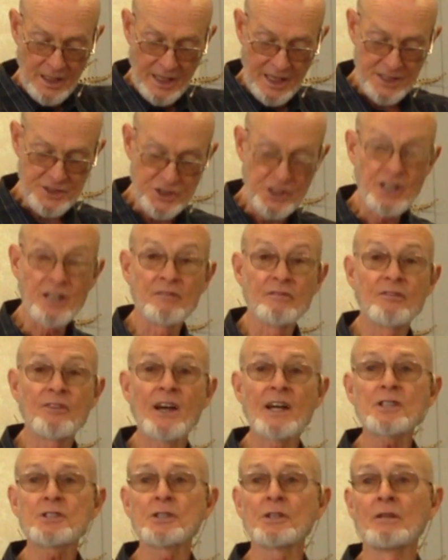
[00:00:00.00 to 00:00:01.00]
It's
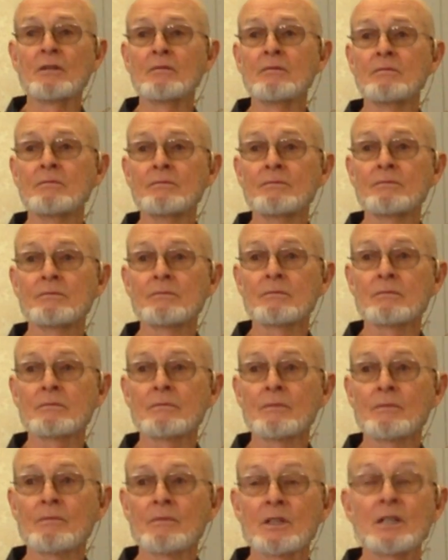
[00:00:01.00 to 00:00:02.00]
confession.
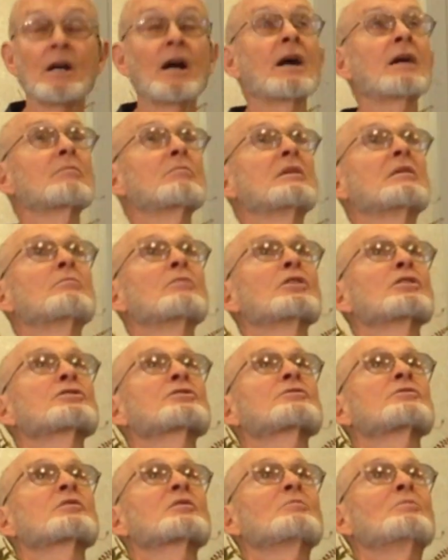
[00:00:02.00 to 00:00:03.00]
God, be
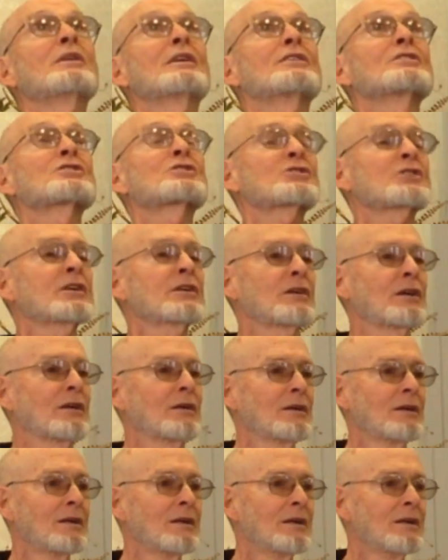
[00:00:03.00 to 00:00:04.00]
merciful to me, a sinner.
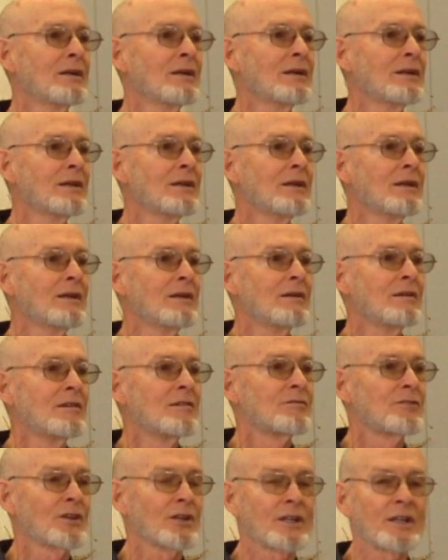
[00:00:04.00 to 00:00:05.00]

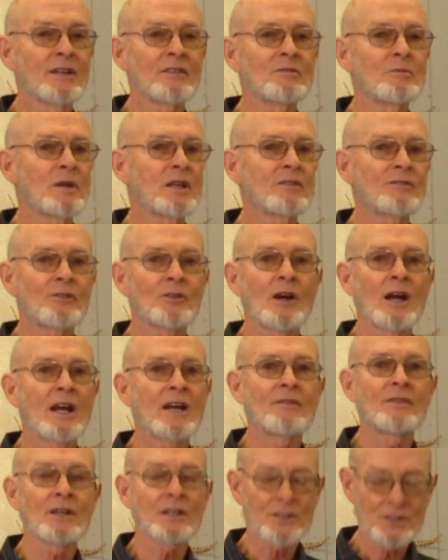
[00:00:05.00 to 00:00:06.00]
Forgive me for
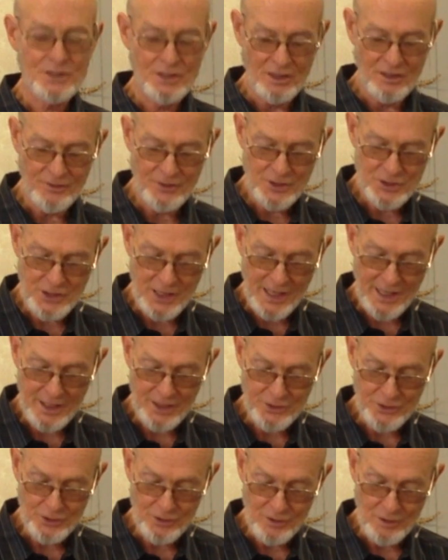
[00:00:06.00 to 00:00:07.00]
having a selfish
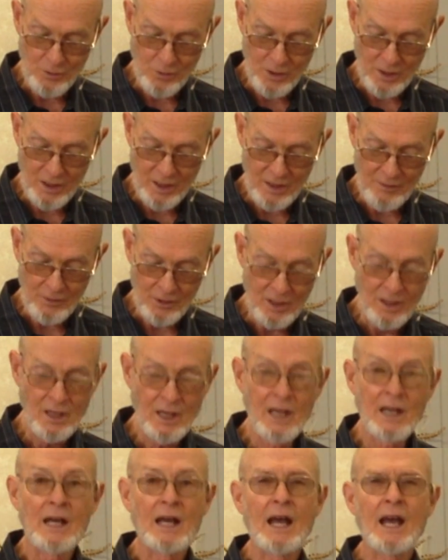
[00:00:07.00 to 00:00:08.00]
attitude or whatever.
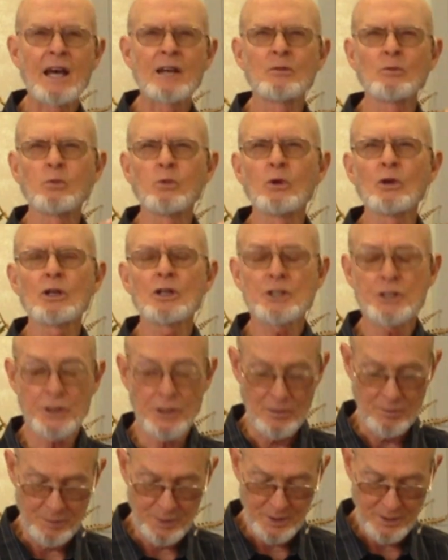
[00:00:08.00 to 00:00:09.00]
And
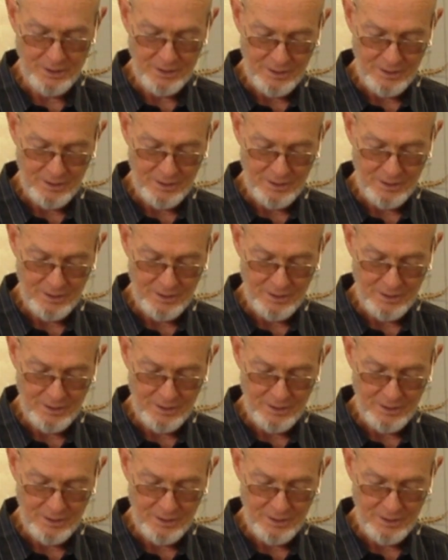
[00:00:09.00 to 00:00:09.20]
worship.